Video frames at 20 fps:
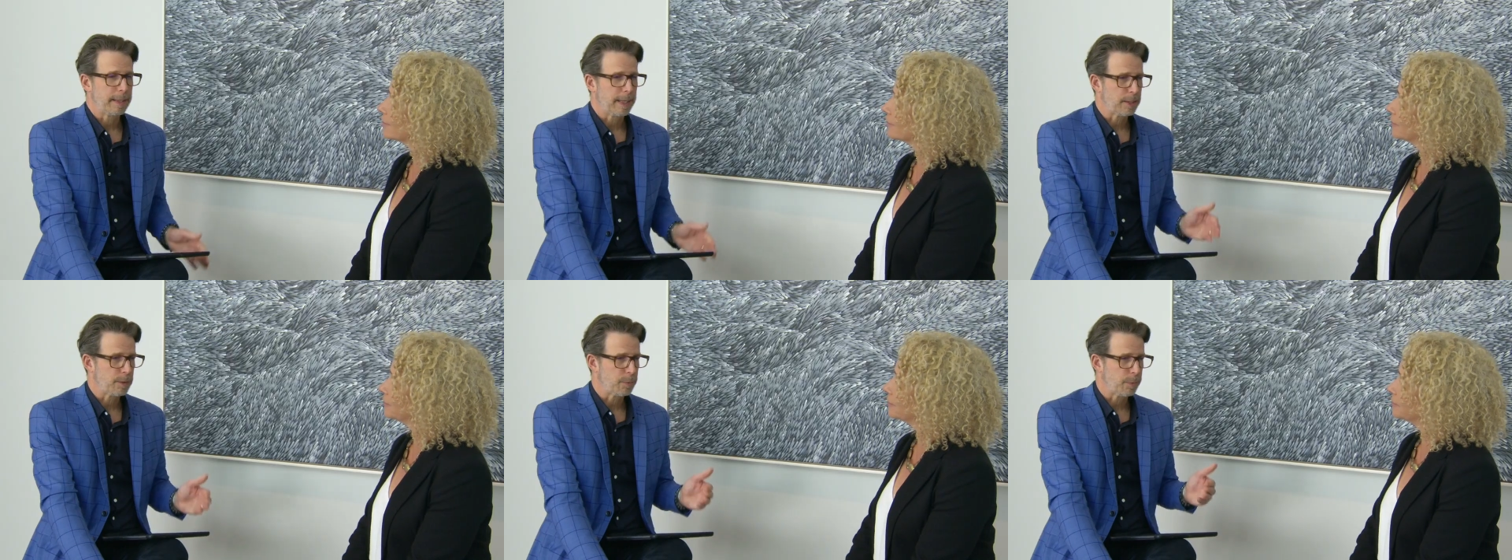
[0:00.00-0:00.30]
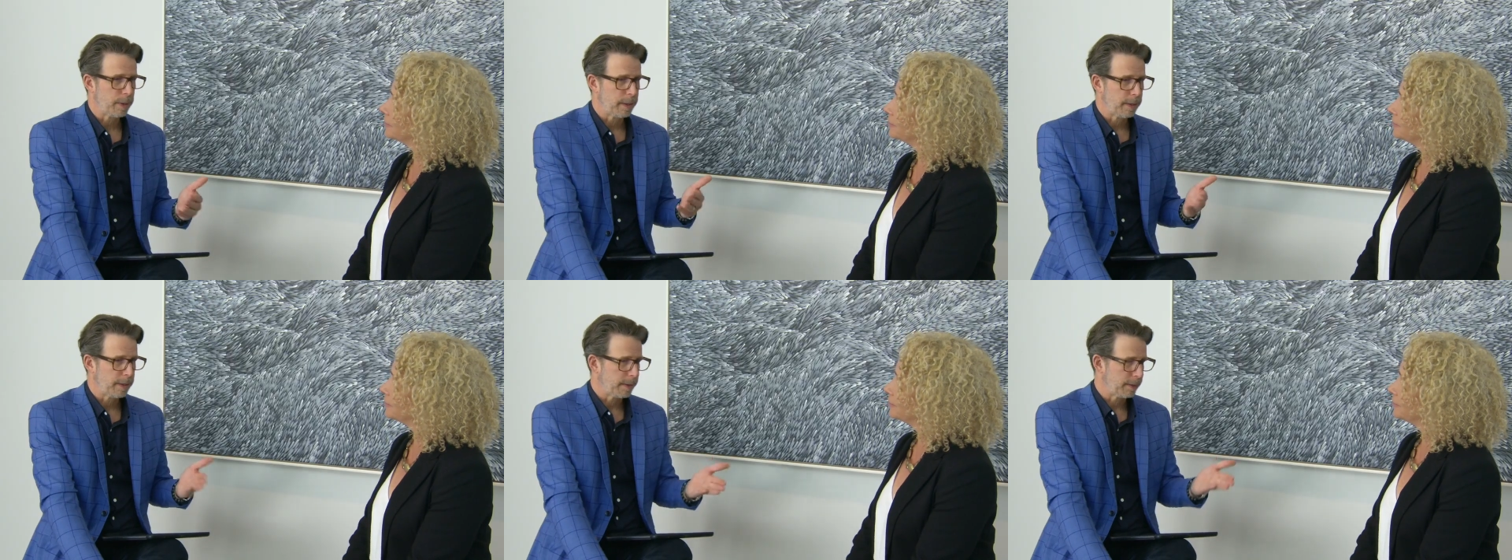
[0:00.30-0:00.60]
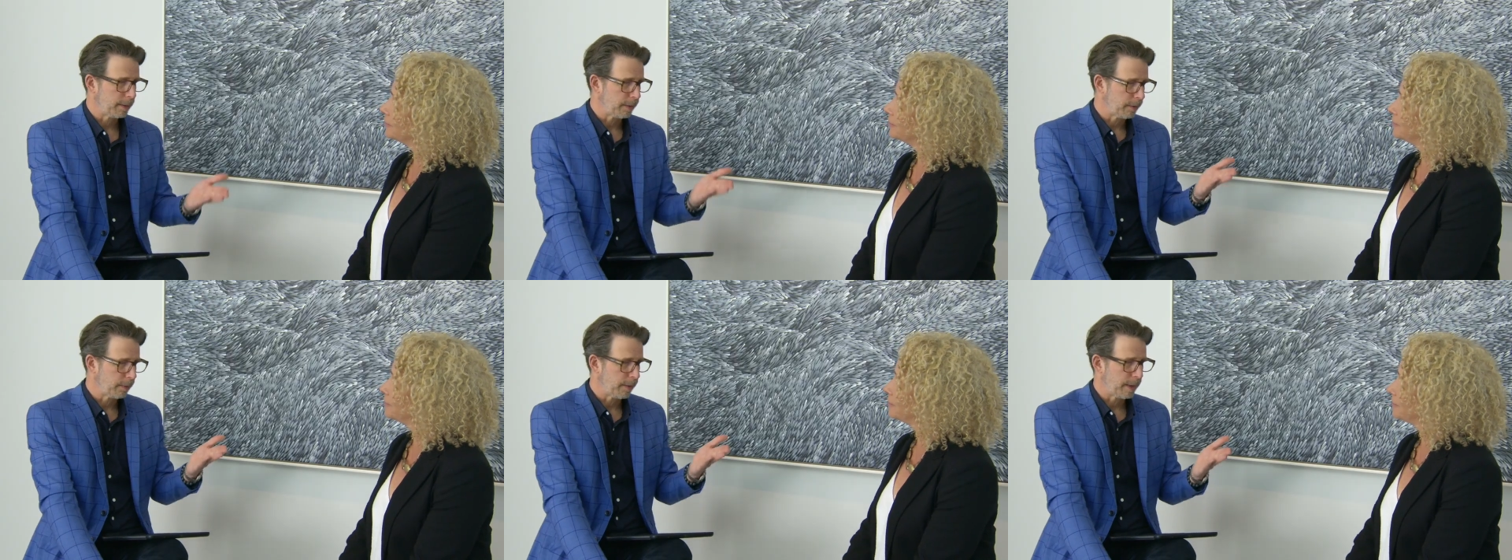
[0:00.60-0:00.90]
that's one of the
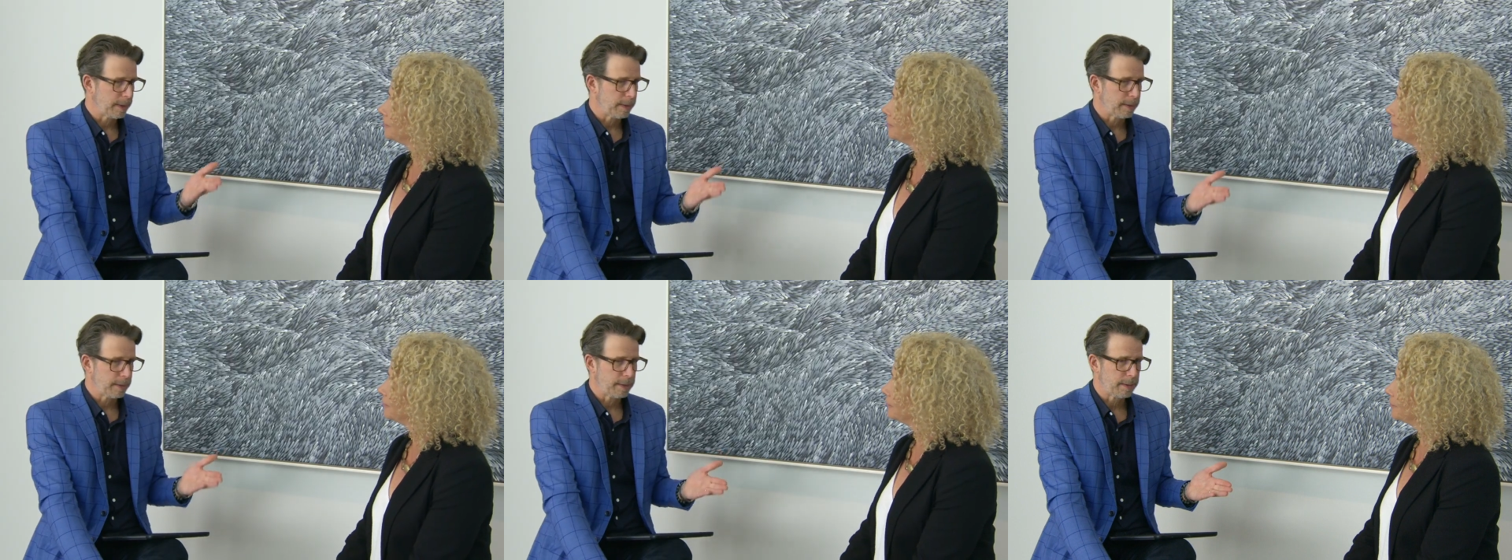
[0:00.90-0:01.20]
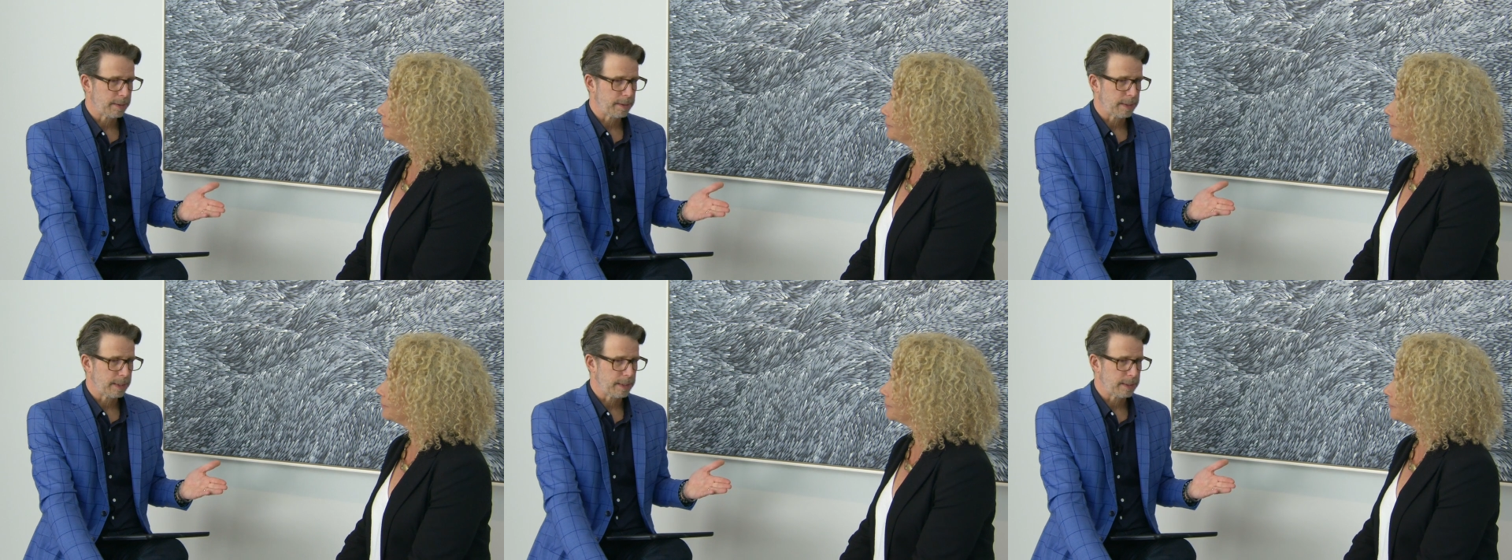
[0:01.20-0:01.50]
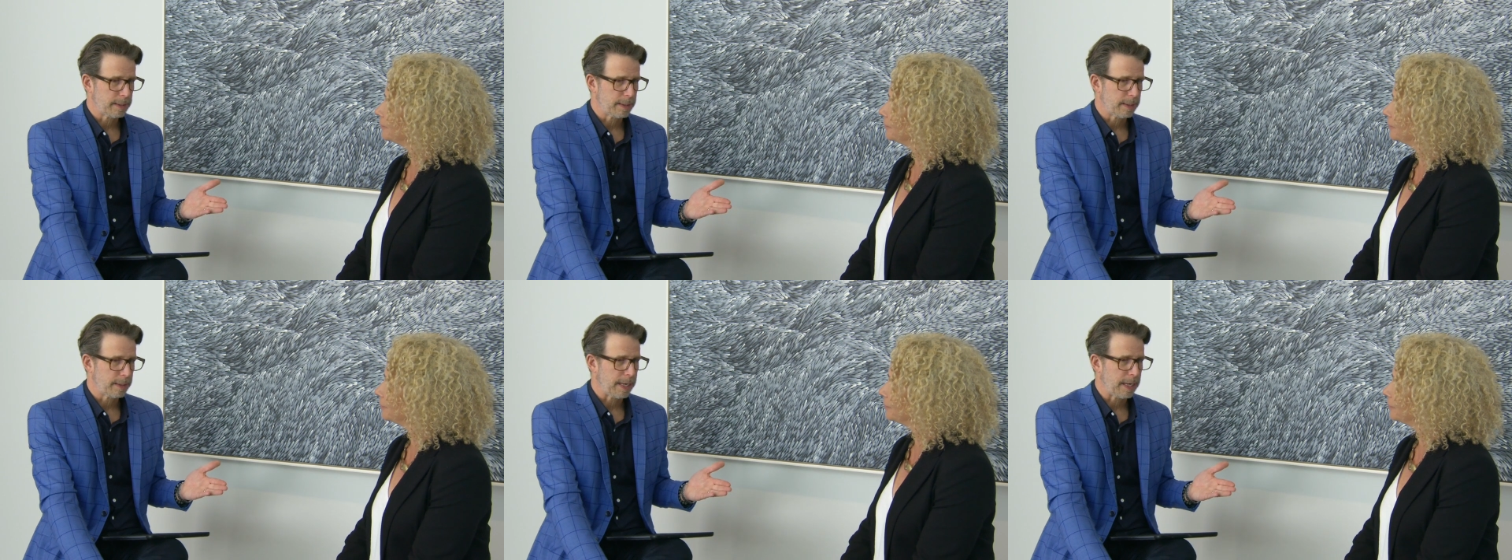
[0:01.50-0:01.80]
great
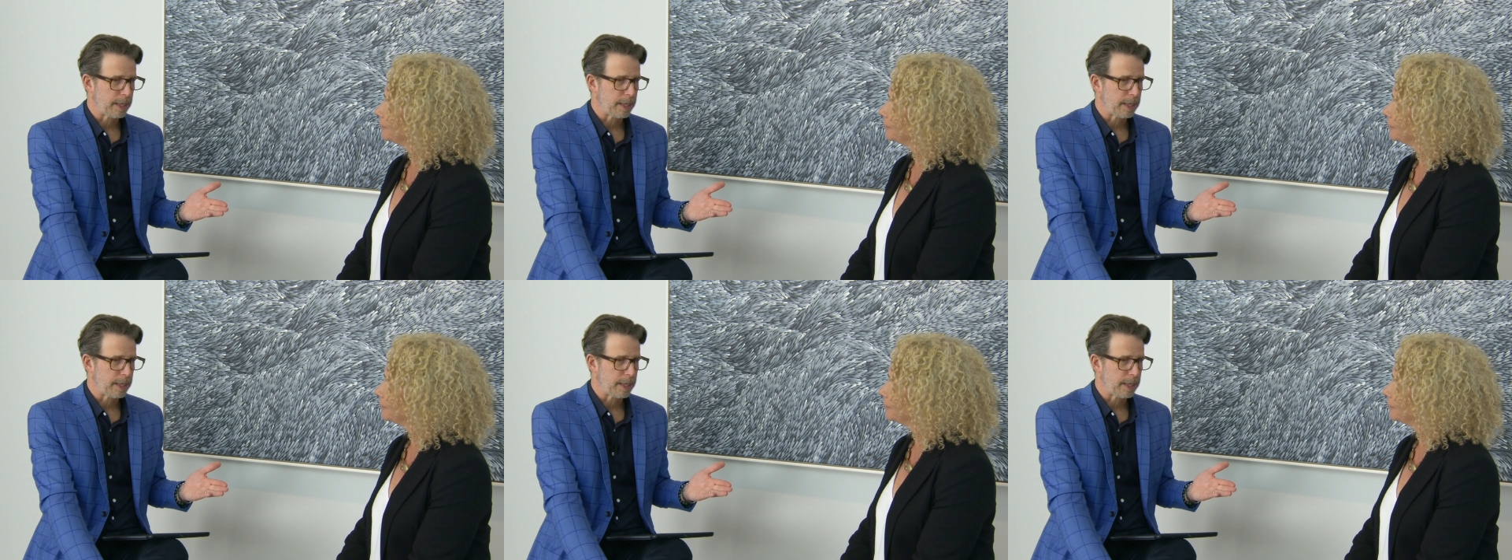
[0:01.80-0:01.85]
things that